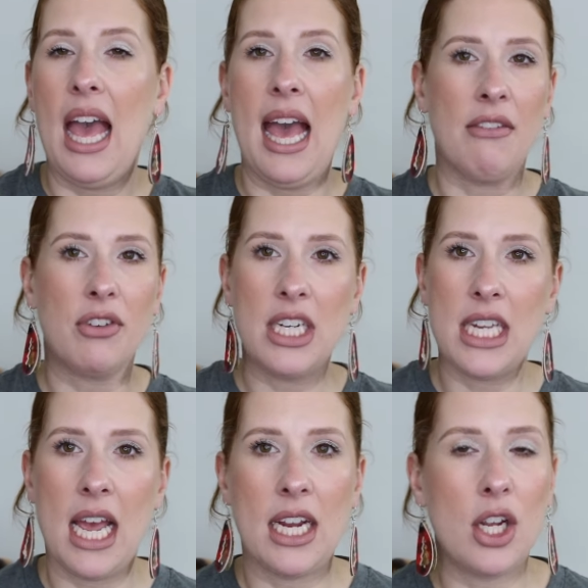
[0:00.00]

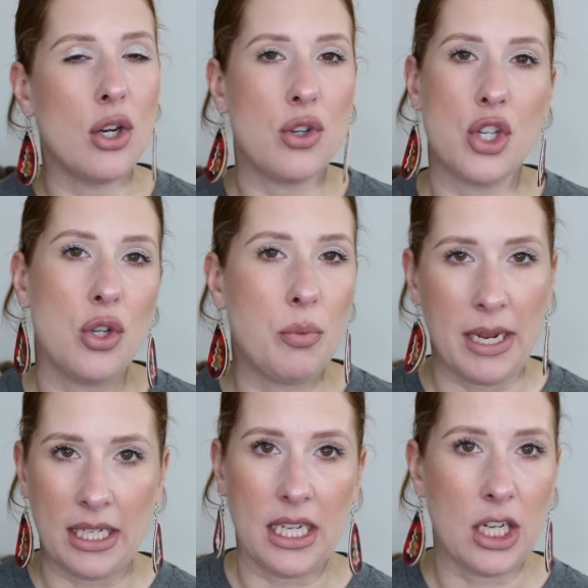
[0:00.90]
everyday go-to
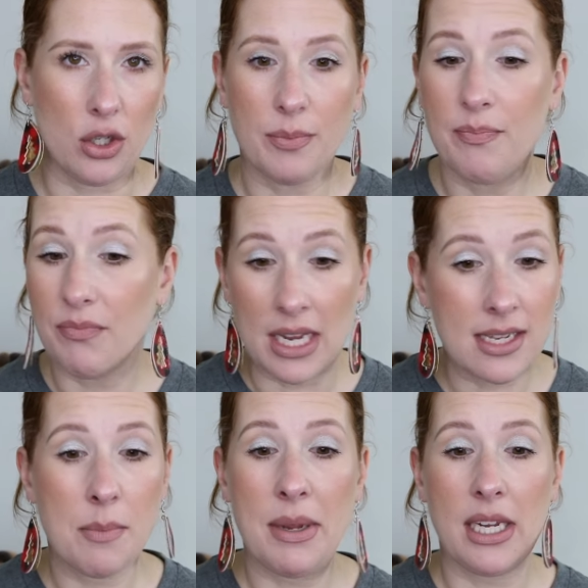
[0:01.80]
pinky nude.
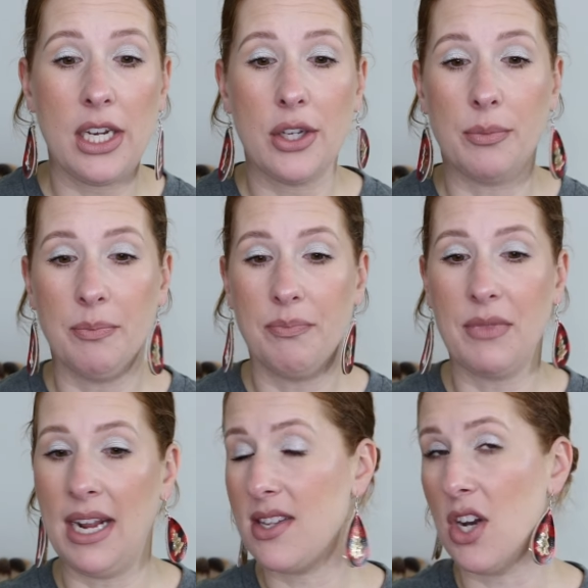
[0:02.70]
It's a pinky nude.
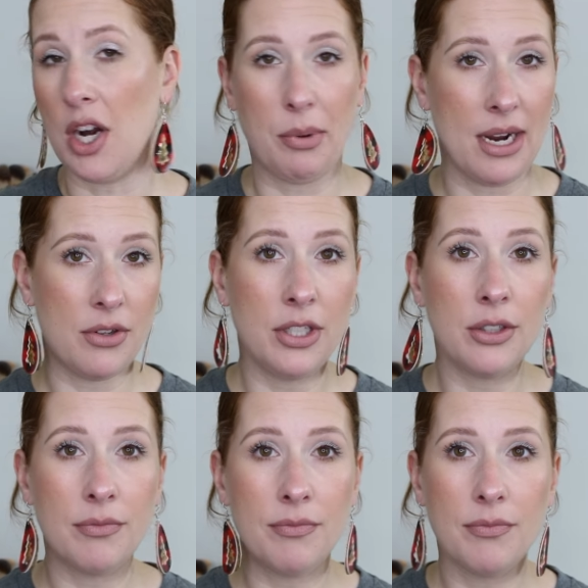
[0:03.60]
It's not a brown
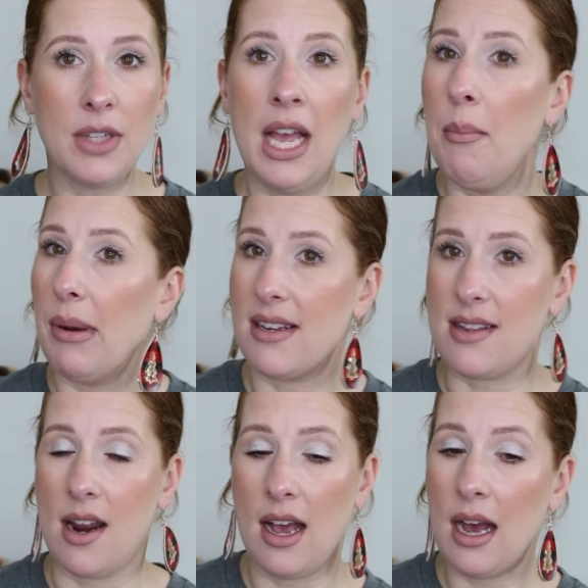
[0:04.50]
nude, but it's
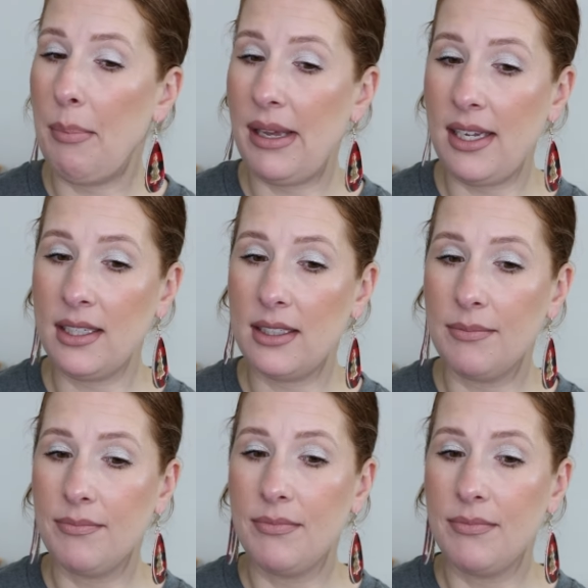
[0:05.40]
not a hot pink.